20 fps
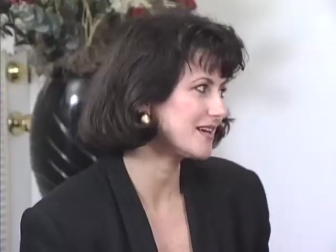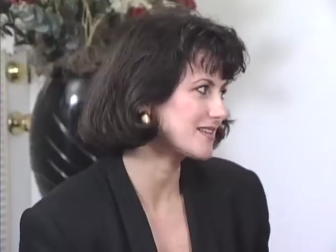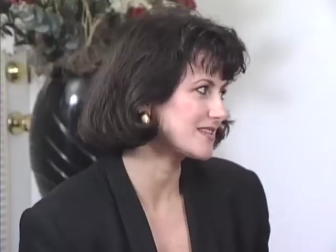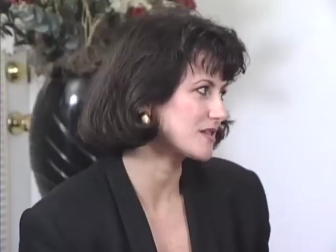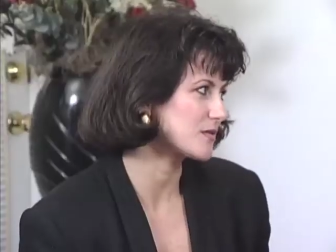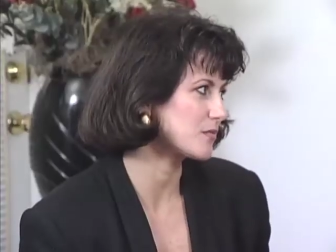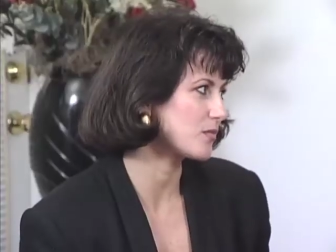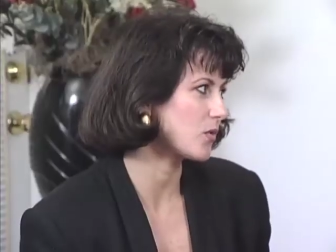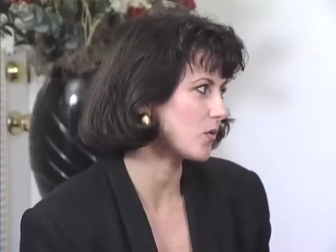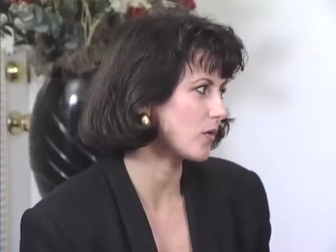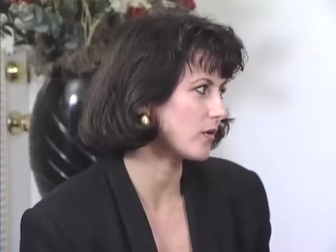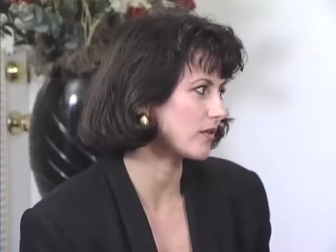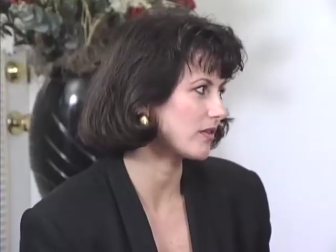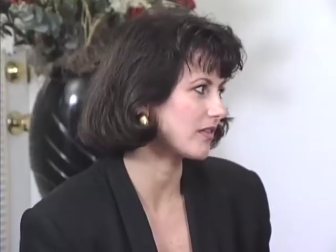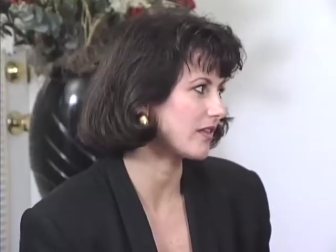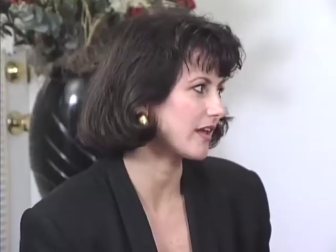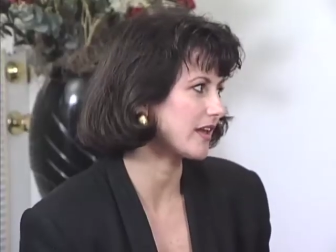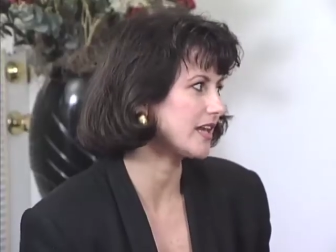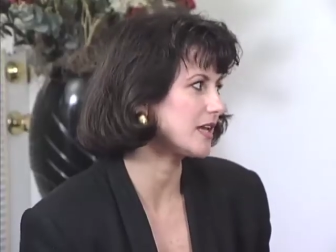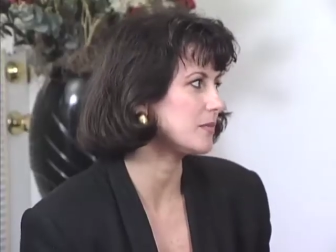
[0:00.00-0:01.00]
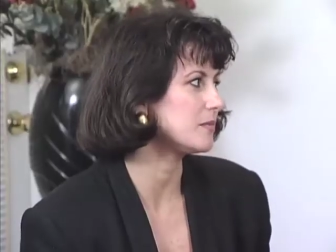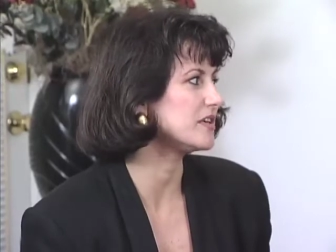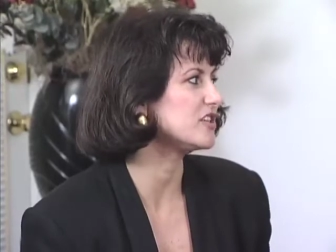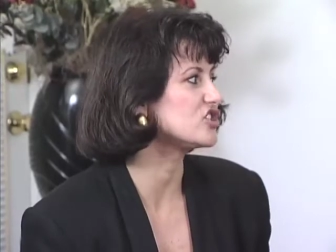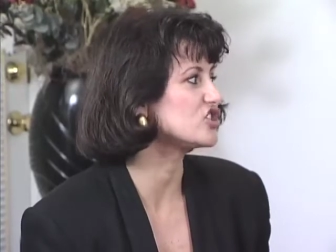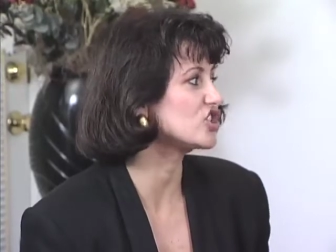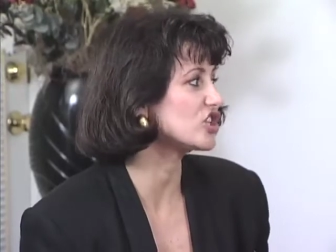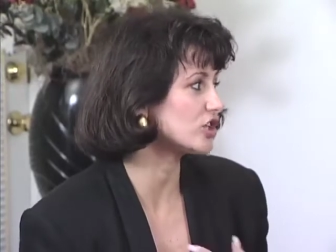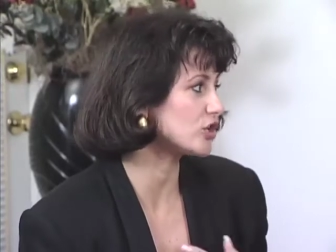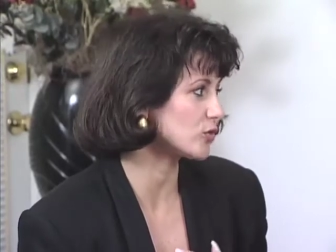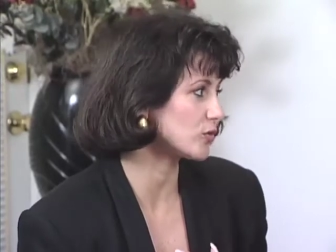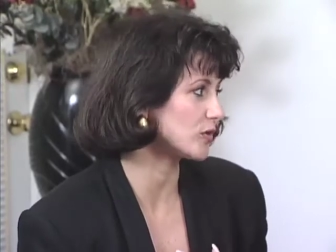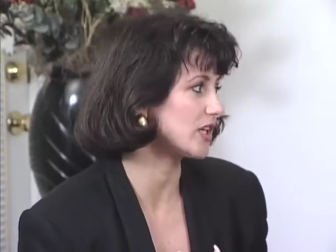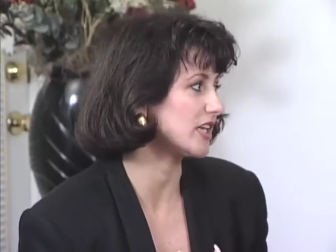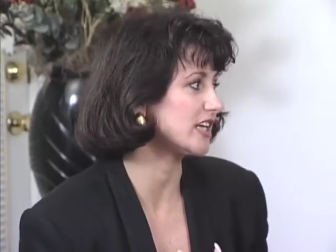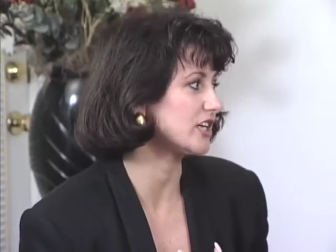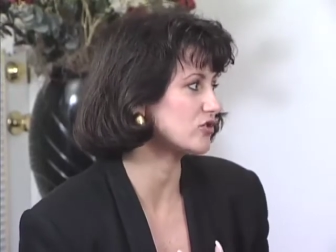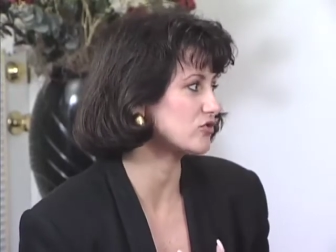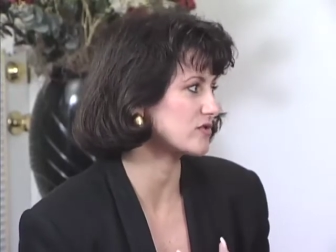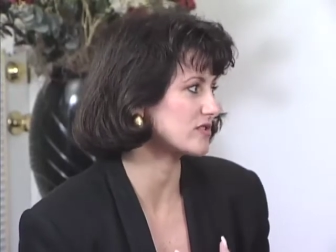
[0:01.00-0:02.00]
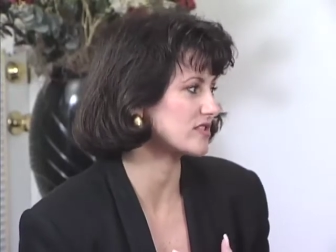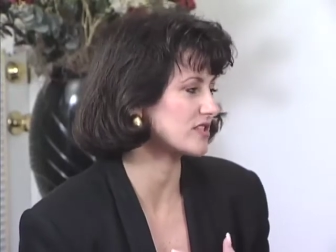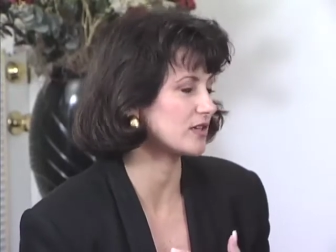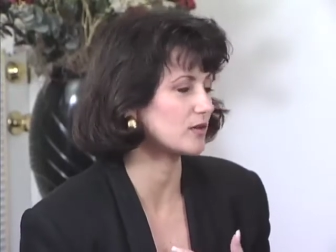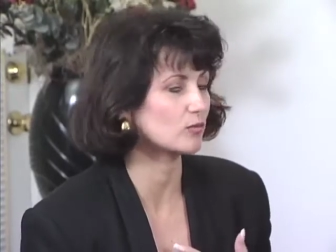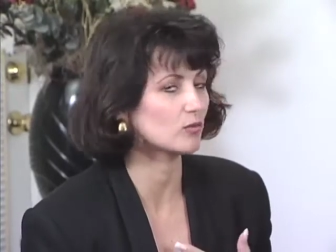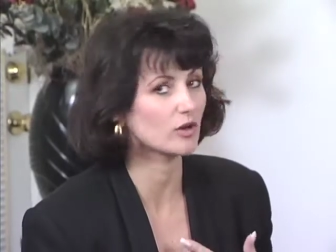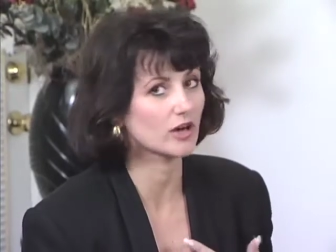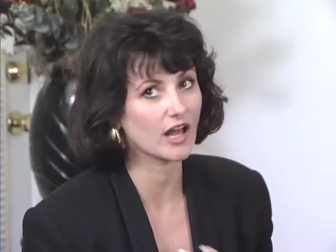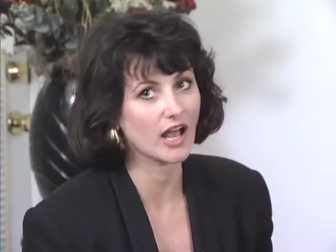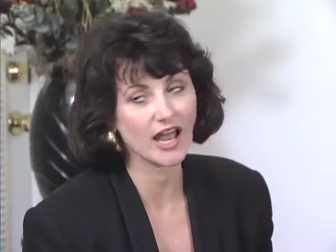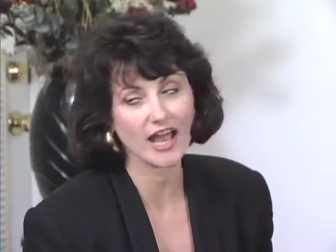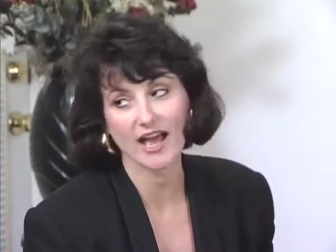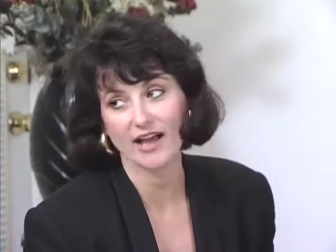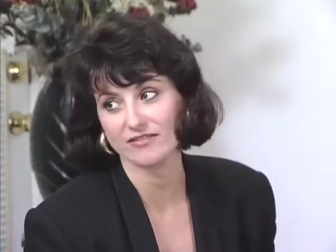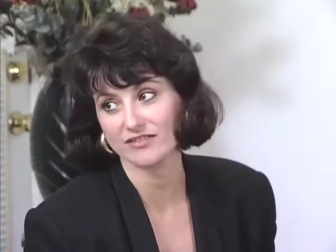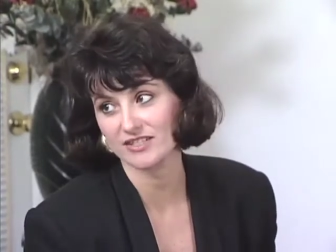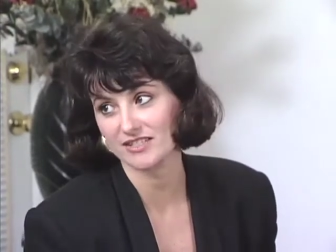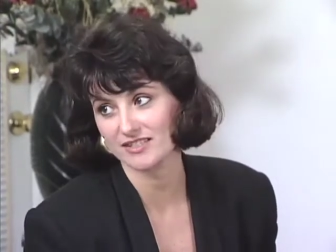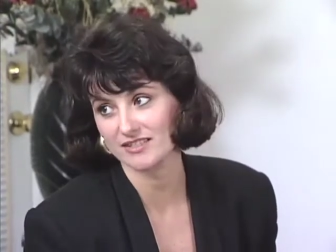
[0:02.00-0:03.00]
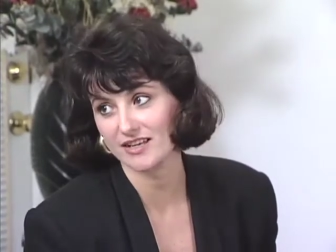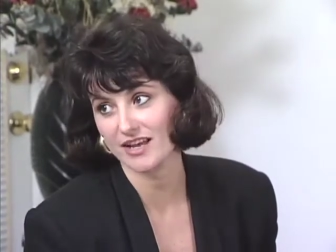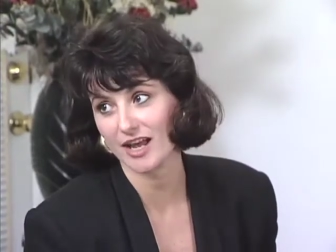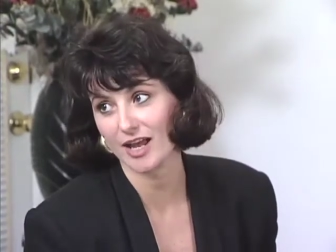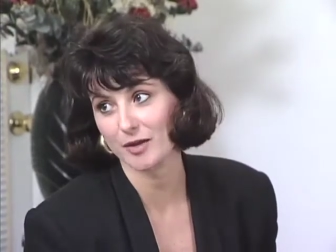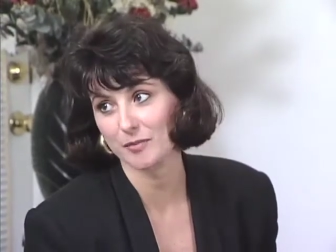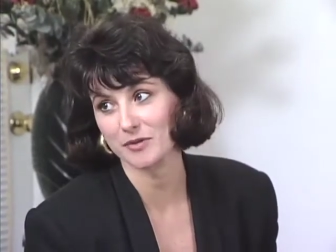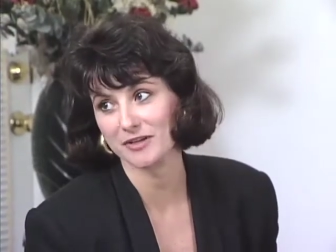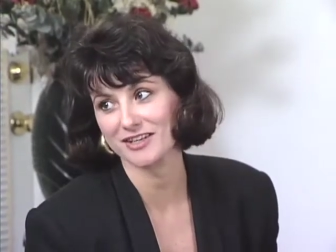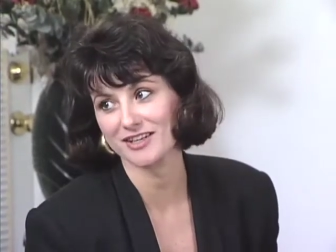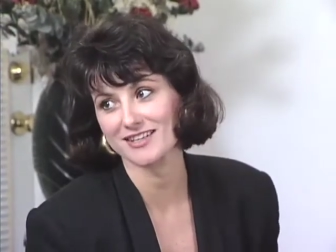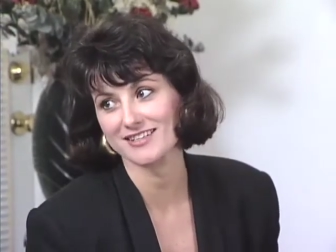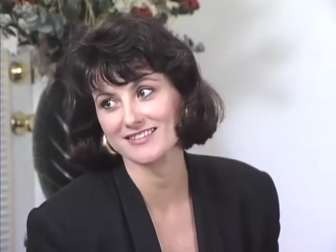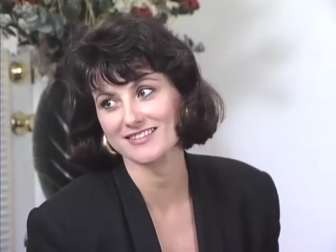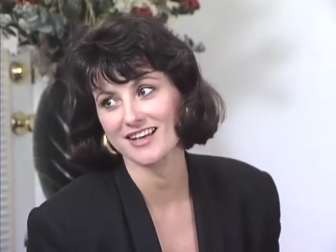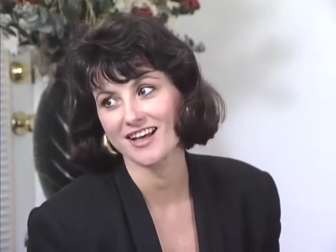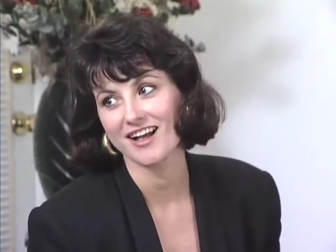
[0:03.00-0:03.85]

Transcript: it's important that he be genuinely interested in what I have to say because